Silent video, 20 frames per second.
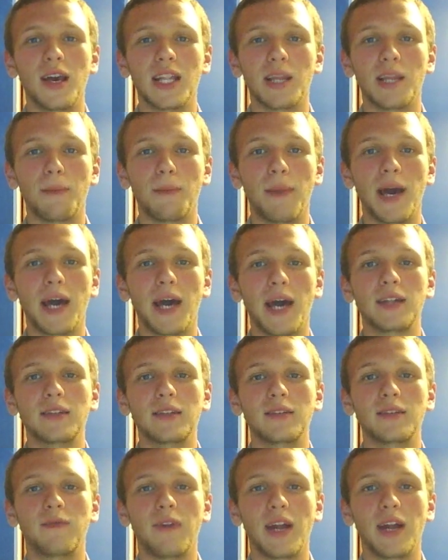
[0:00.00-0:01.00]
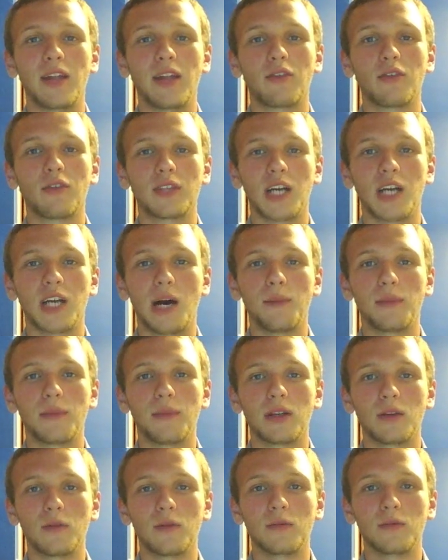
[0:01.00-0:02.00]
the bad financial time
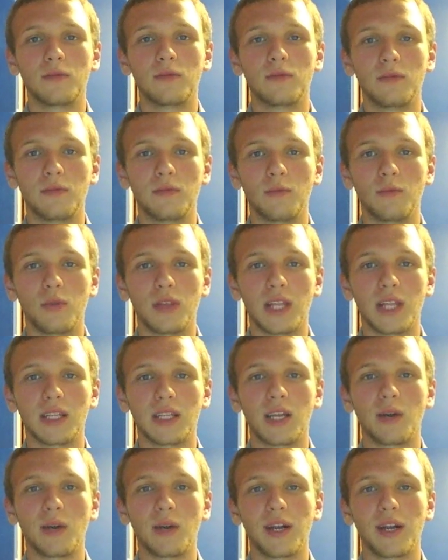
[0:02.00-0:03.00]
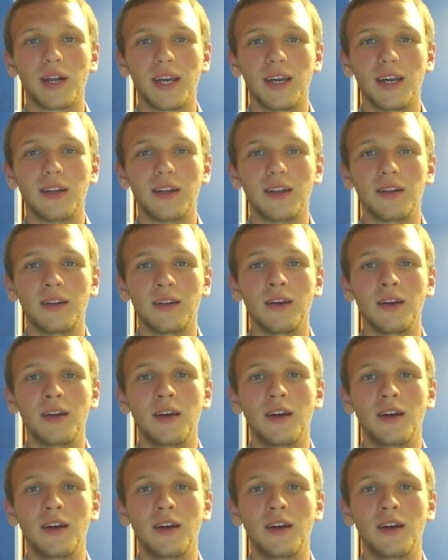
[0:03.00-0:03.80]
that they were in,